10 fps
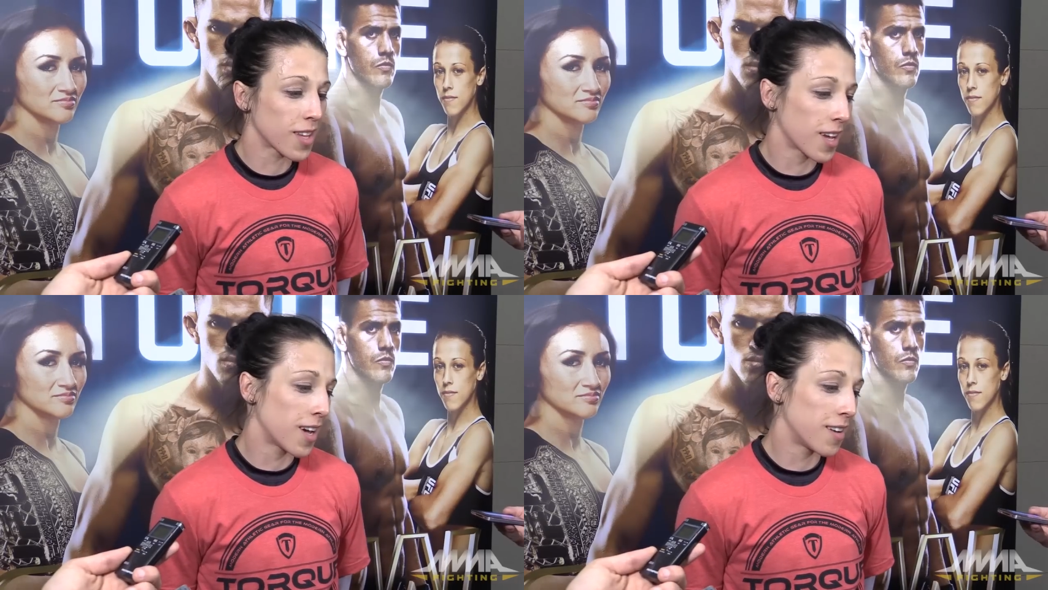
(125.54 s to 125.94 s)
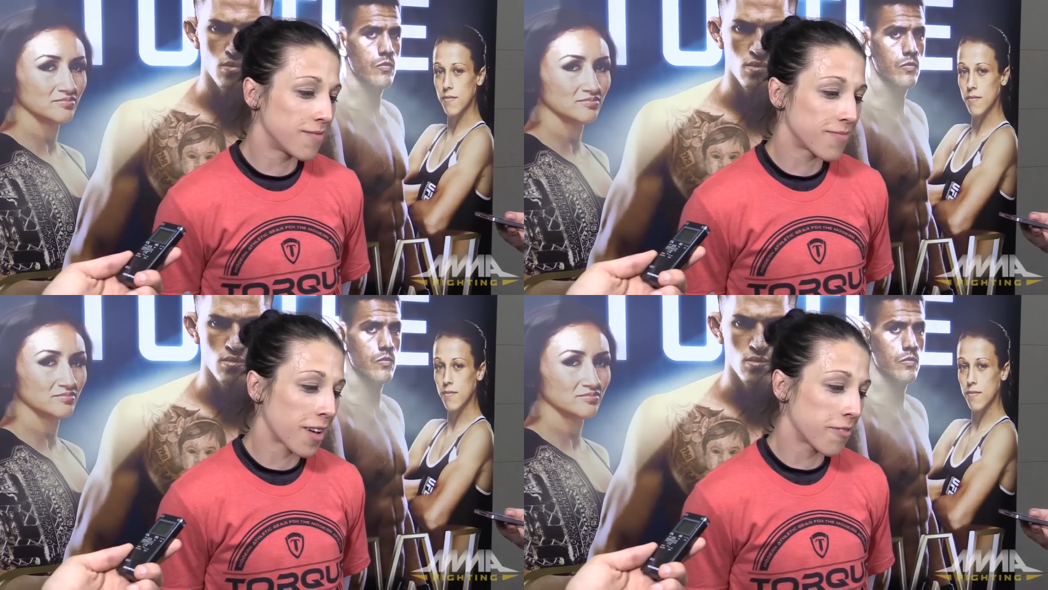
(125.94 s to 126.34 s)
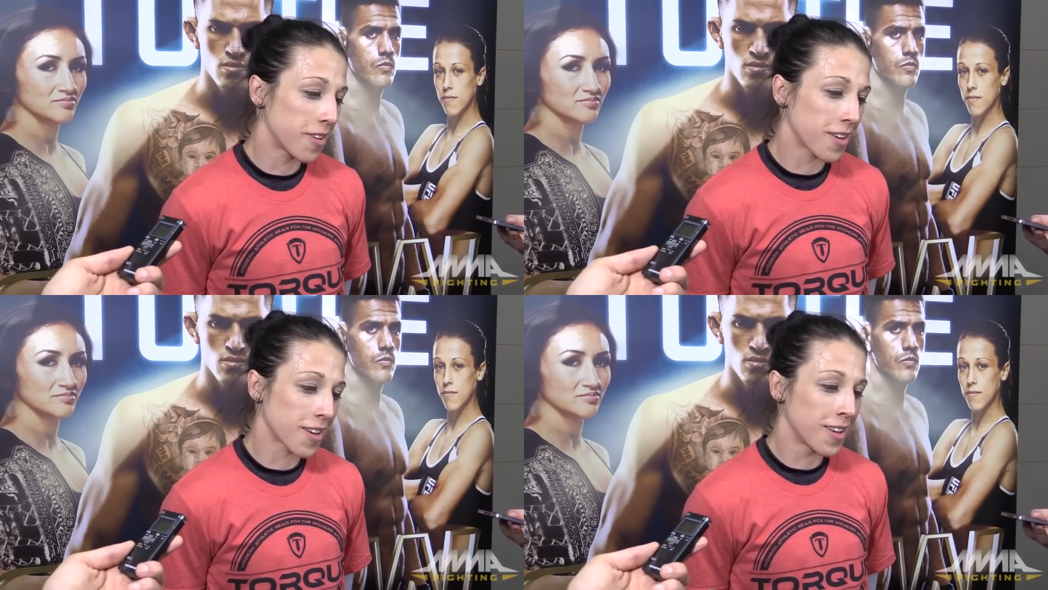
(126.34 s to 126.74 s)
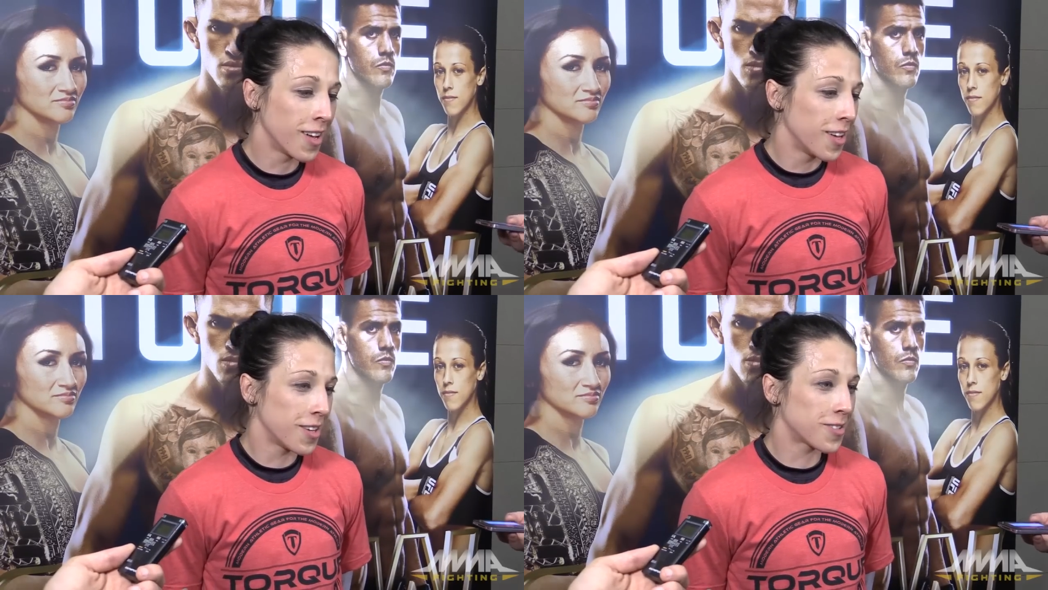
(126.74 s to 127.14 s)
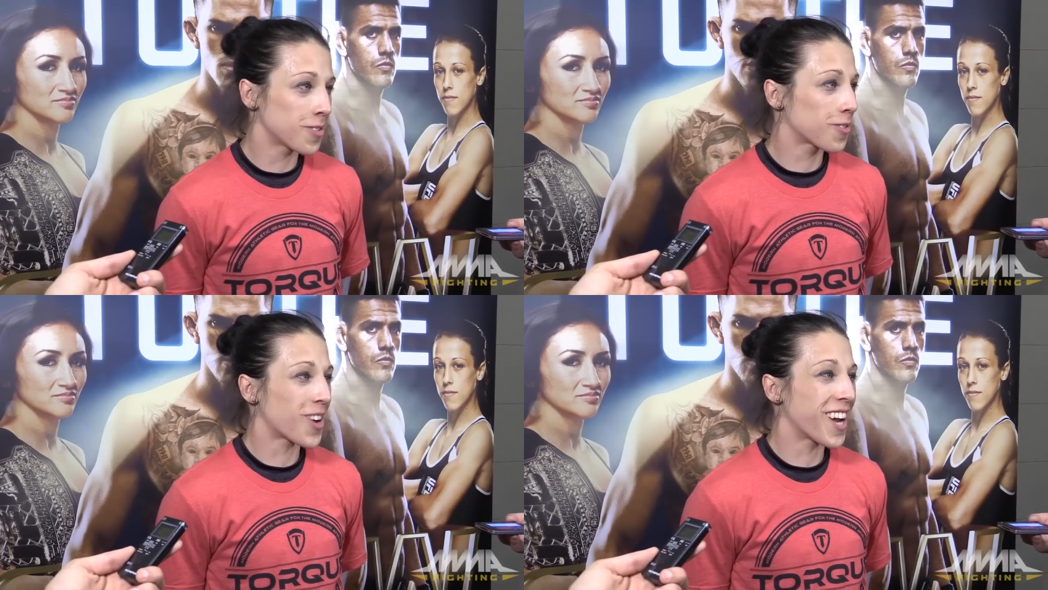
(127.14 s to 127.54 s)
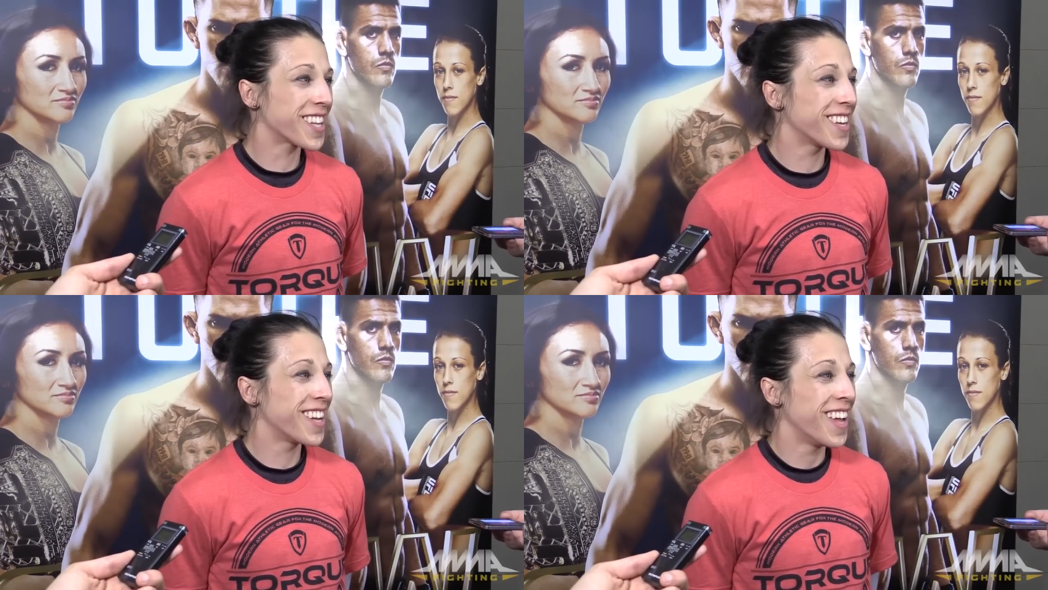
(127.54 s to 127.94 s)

Speaker 1: yeah, I think it's not right.